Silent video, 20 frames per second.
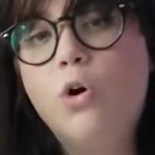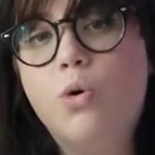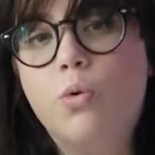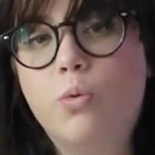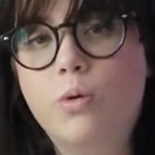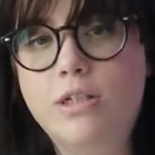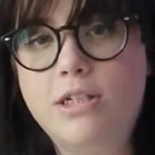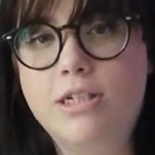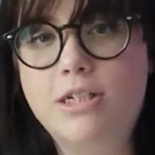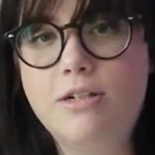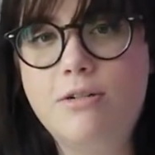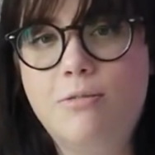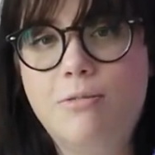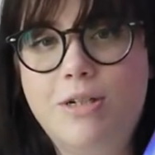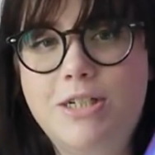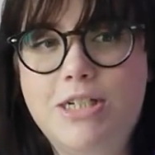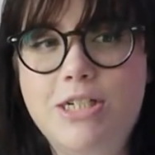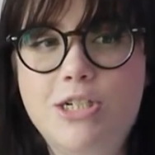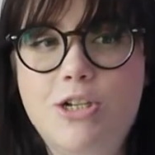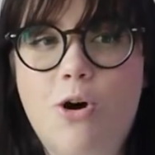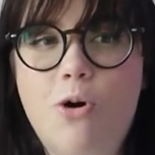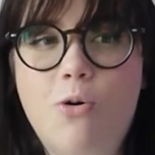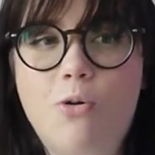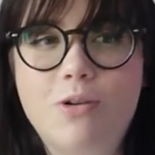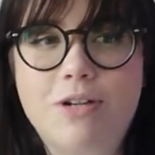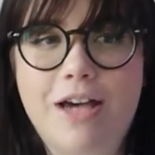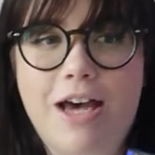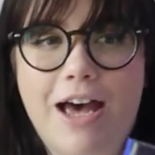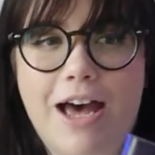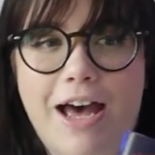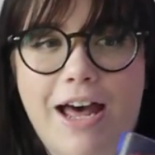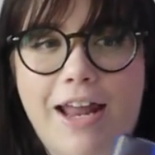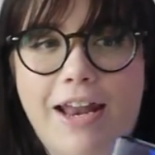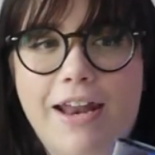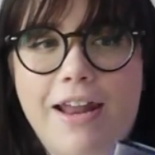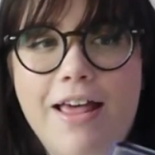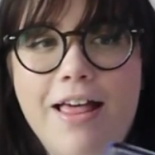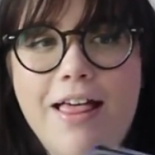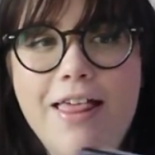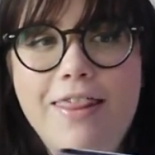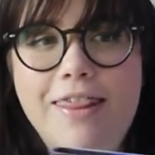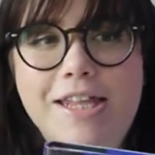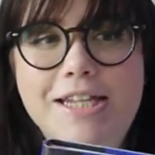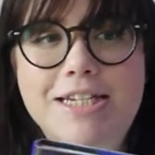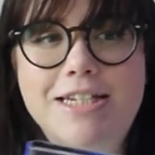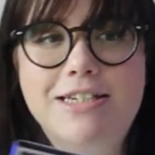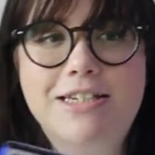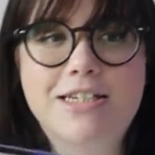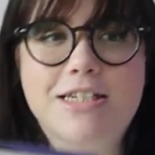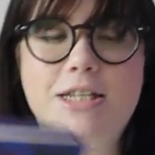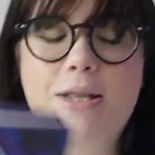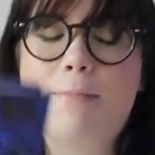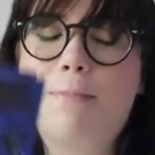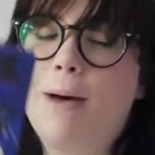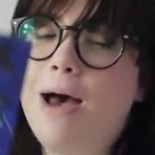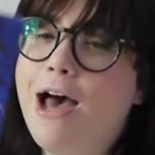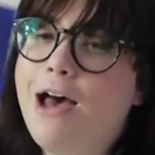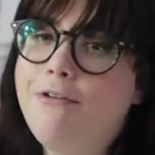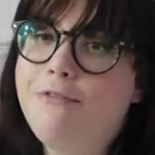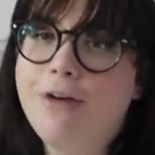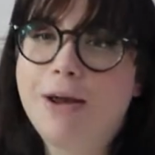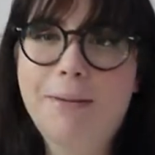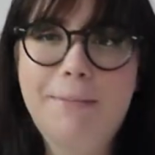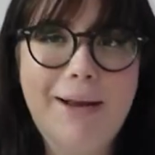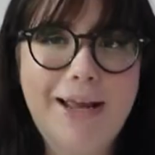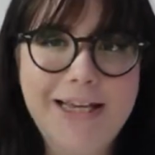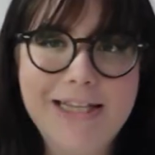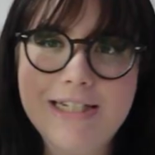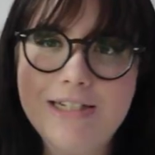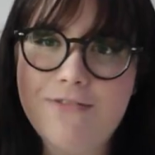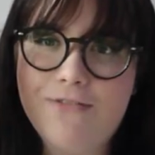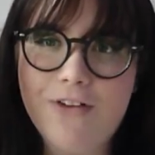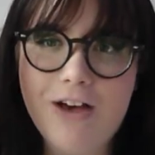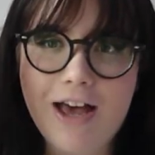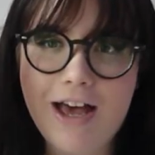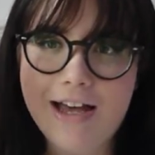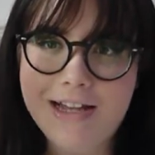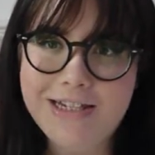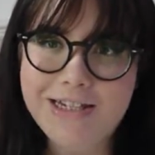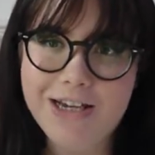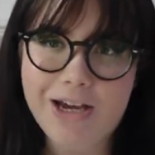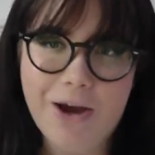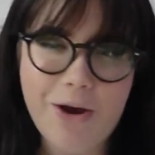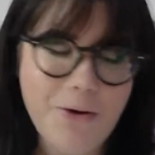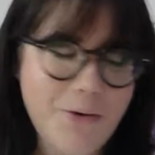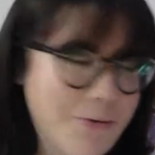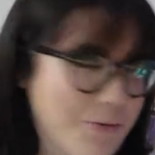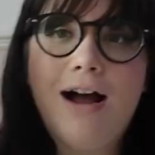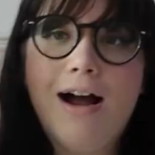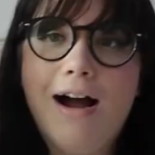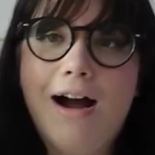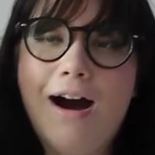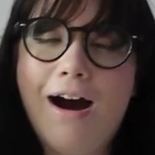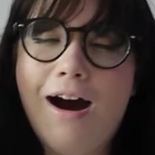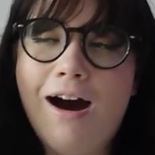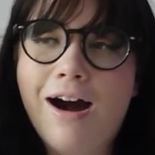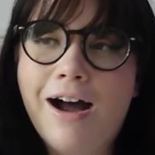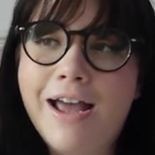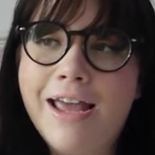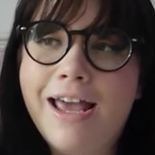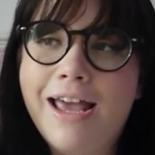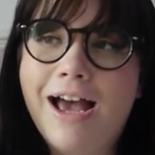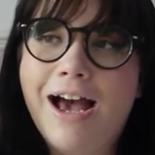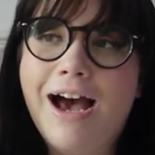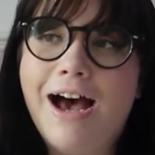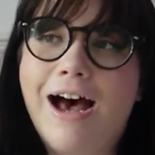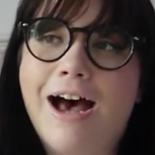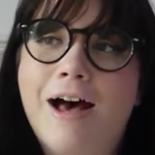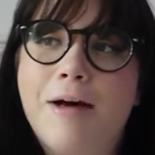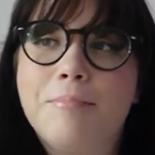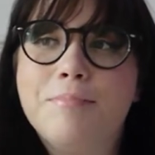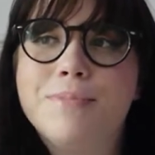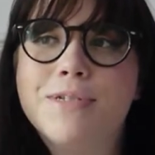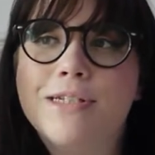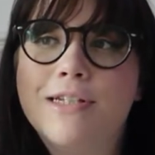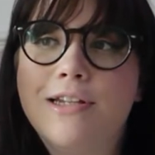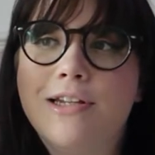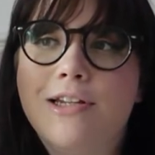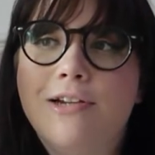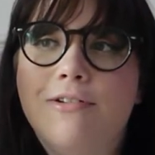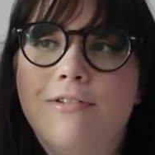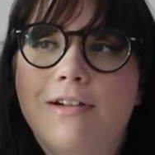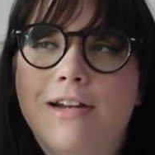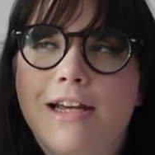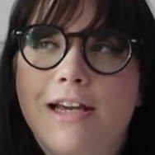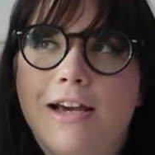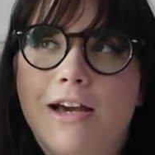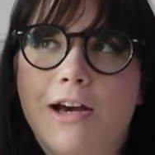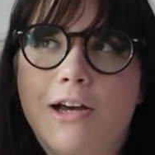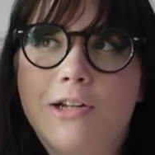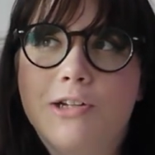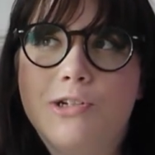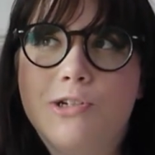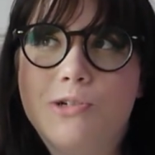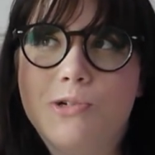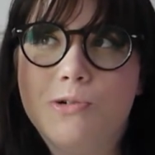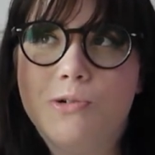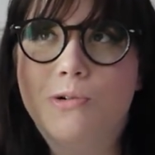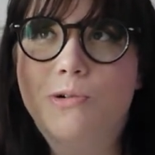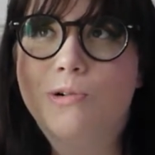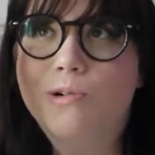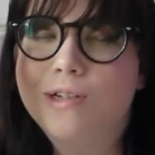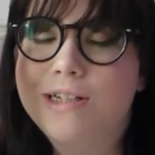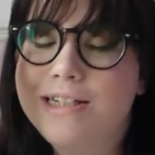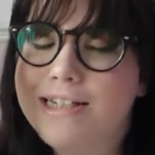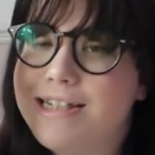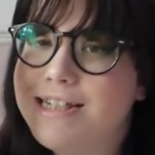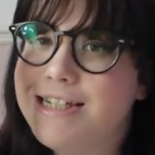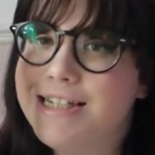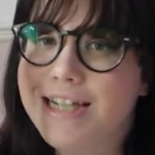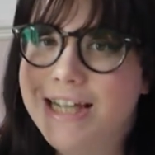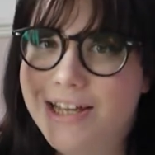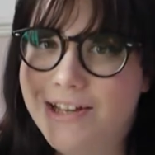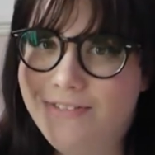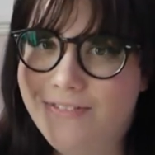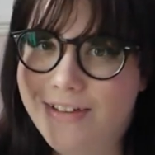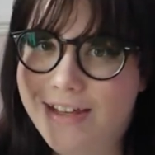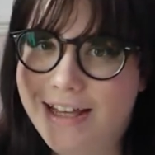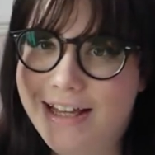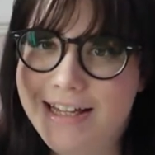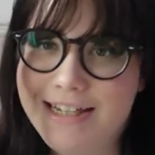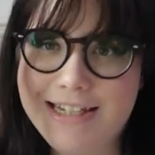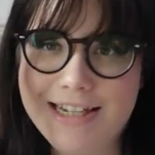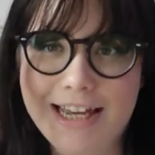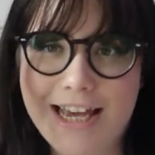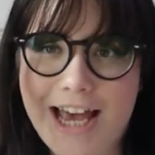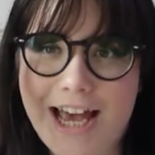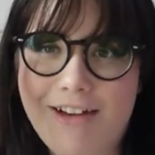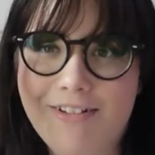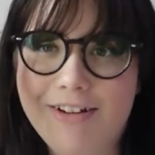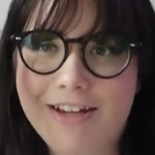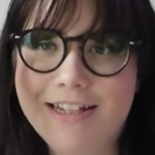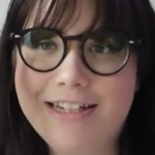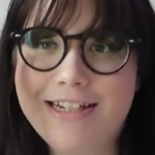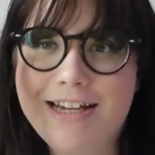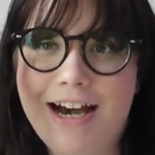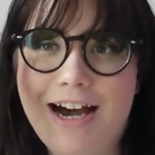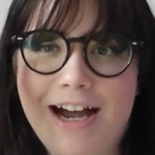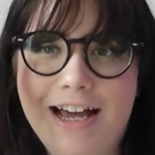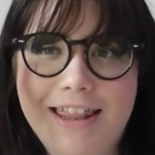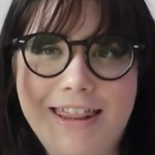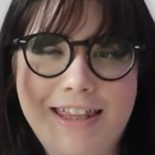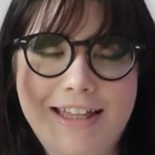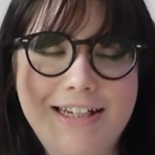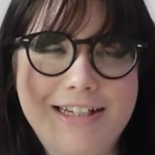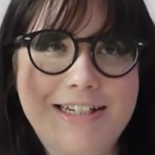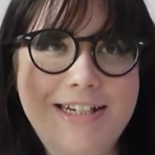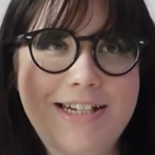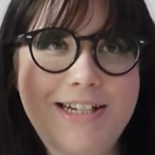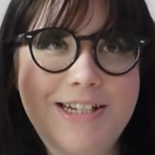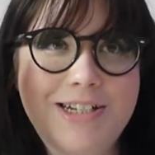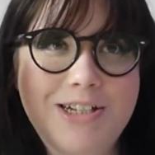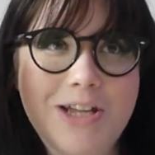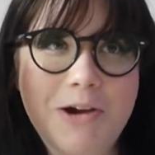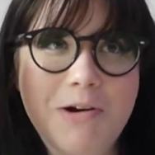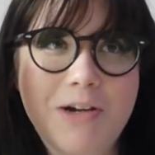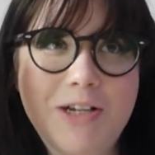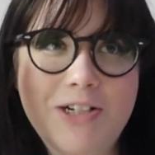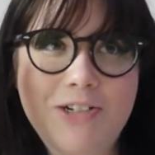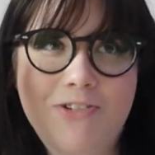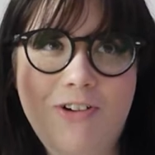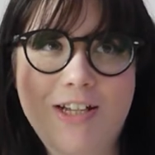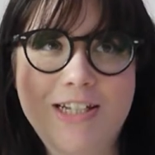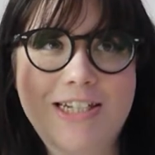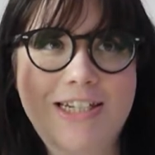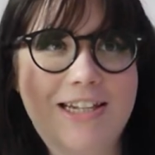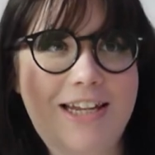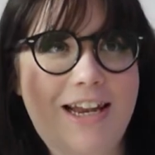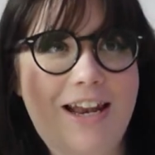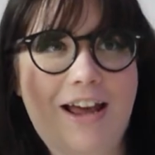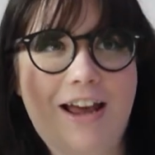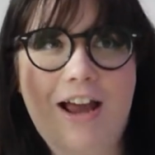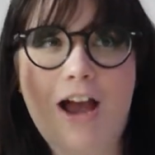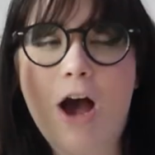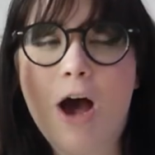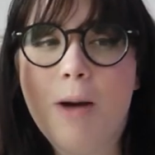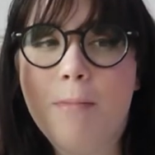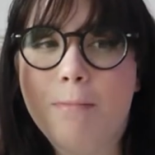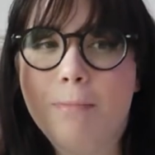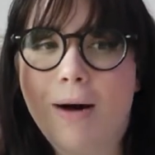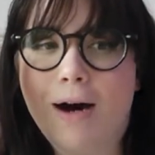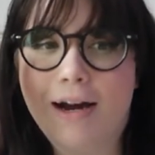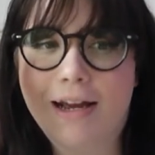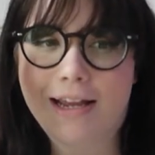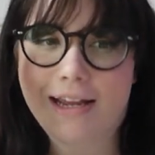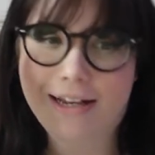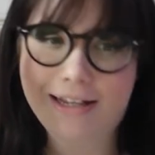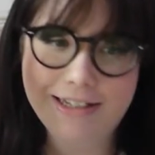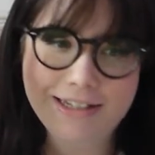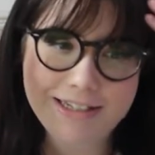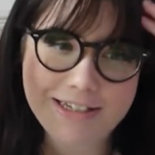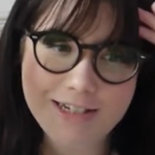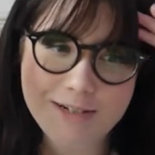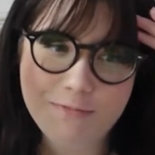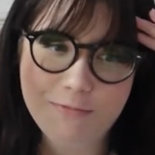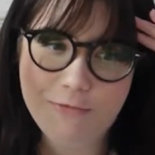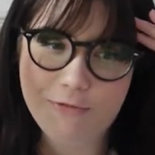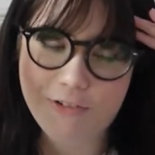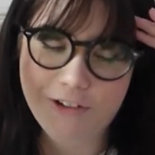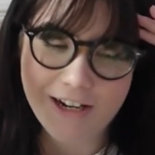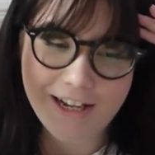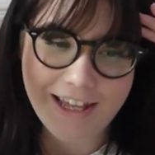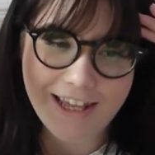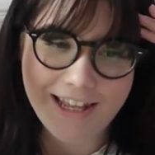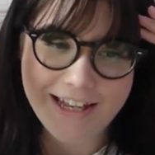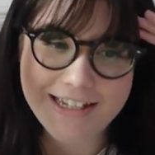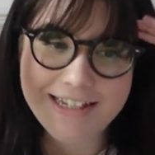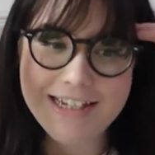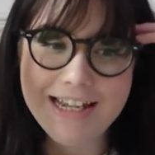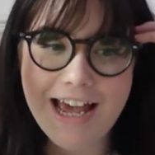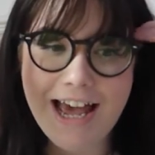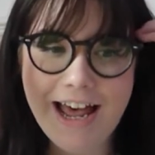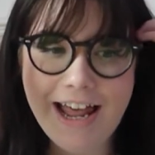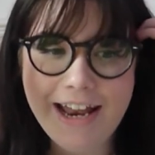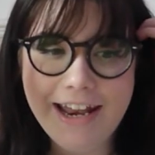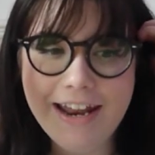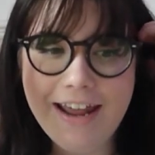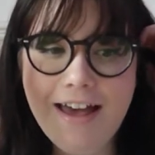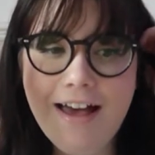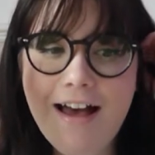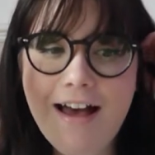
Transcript: when she's older, and this is just the perfect place for her to go. I absolutely adored Stevie as a character. I think she's so interesting, like, her mind is just brilliant, and